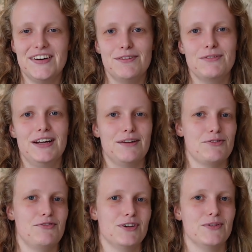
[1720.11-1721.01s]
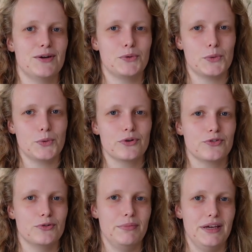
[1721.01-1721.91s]
I really have to figure out what works
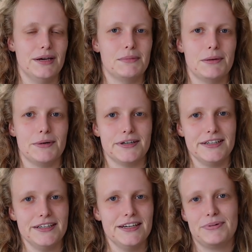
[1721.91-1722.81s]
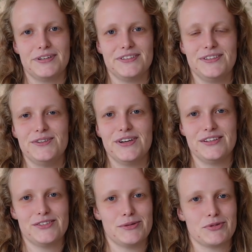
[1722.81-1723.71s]
for me and my body. But you
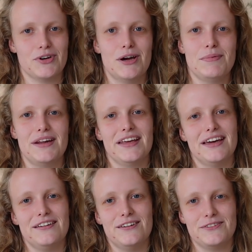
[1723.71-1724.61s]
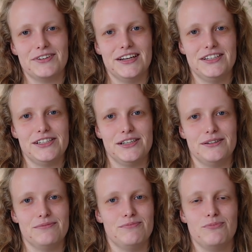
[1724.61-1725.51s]
can subscribe and get a
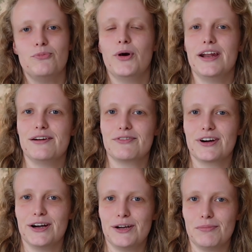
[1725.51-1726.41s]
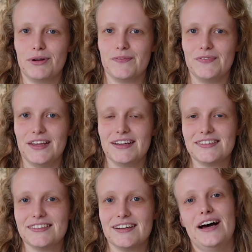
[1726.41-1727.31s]
notification whenever I upload
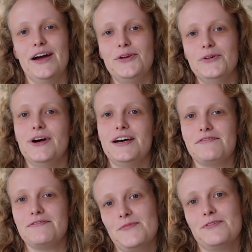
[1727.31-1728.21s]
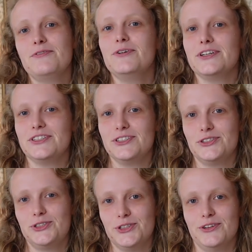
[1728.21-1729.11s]
next. I do have the footage
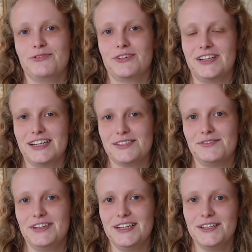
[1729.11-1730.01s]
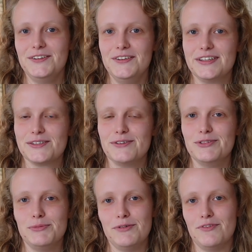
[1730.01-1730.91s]
shot for the next video. It's going
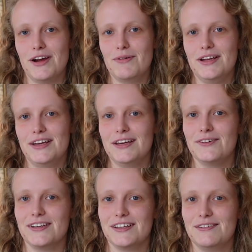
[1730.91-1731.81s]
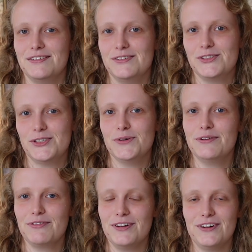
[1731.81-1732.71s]
to be a very chaotic sewing
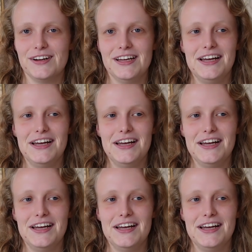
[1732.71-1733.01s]
vlog.